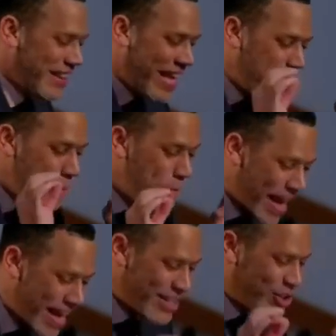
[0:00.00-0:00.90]
They get
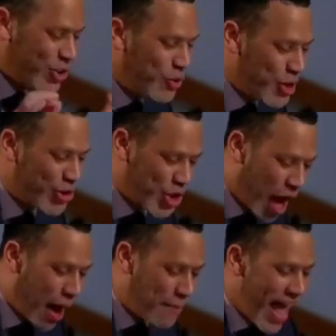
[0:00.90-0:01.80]
paid to do their
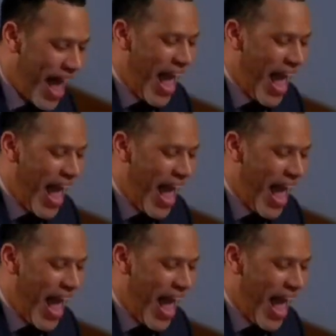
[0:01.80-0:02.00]
job.